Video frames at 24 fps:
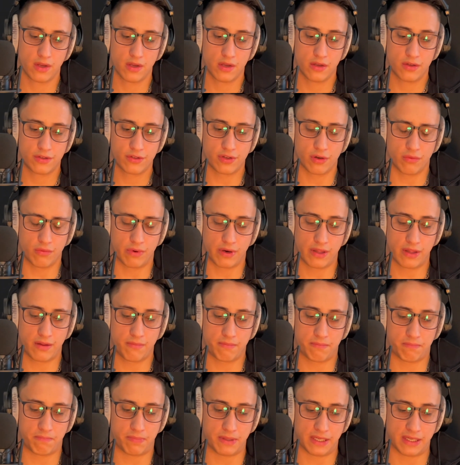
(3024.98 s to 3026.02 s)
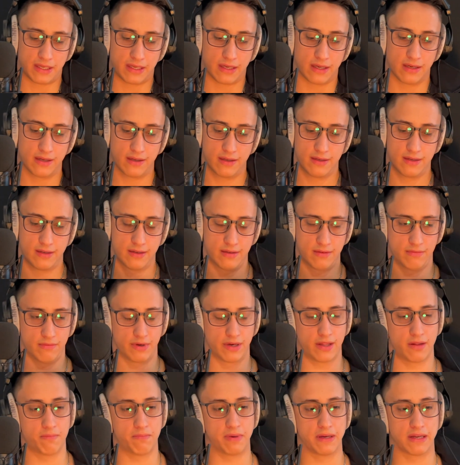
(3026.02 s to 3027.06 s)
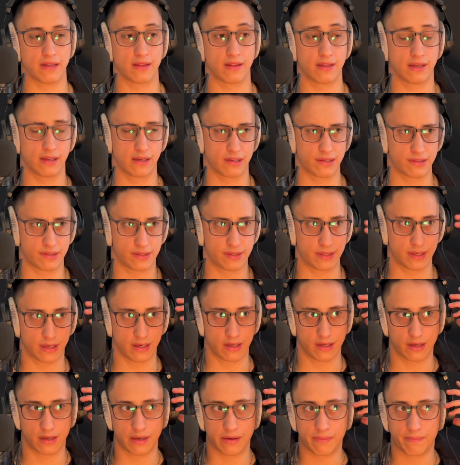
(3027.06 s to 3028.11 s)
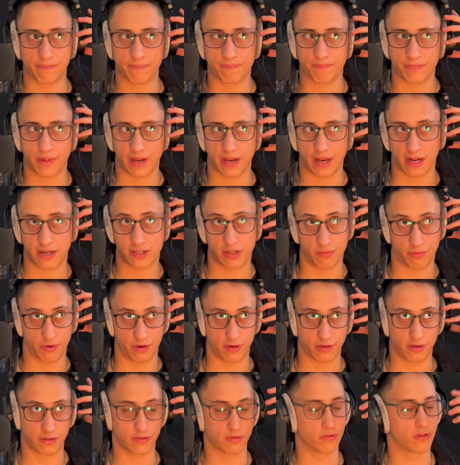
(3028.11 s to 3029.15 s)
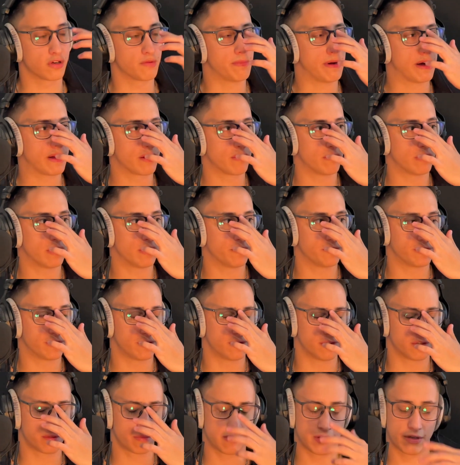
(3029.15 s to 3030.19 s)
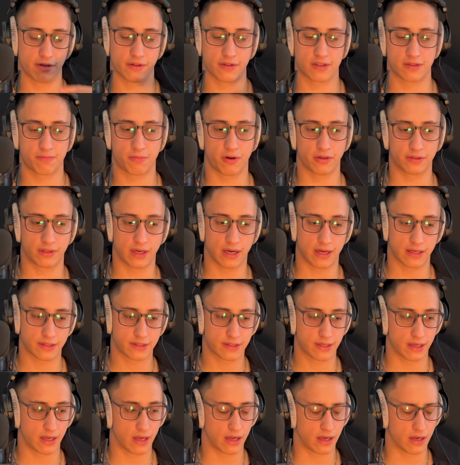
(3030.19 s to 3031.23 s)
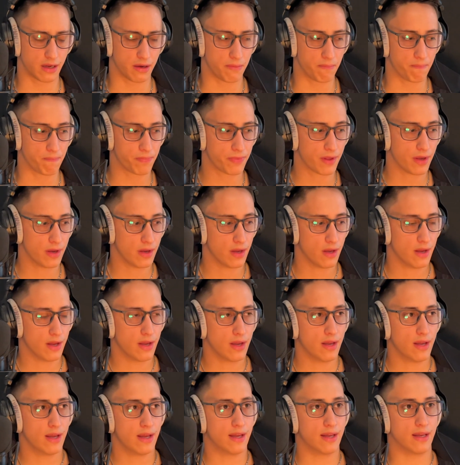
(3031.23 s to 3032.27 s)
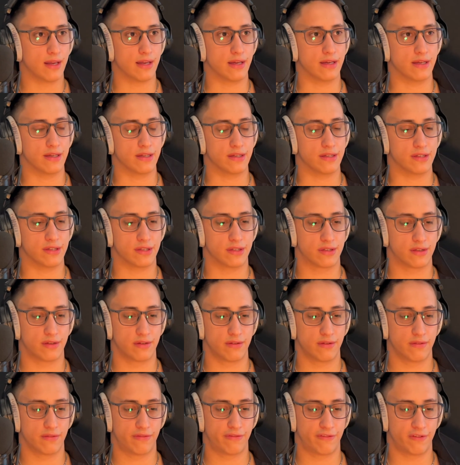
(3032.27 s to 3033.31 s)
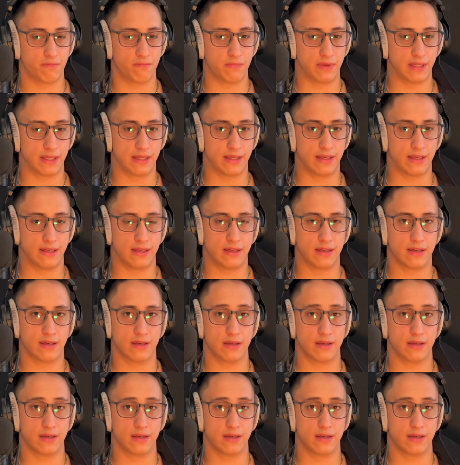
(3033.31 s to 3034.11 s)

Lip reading: So one of the big things, and I actually wanted to talk about it while I was here as well on this podcast, is for me,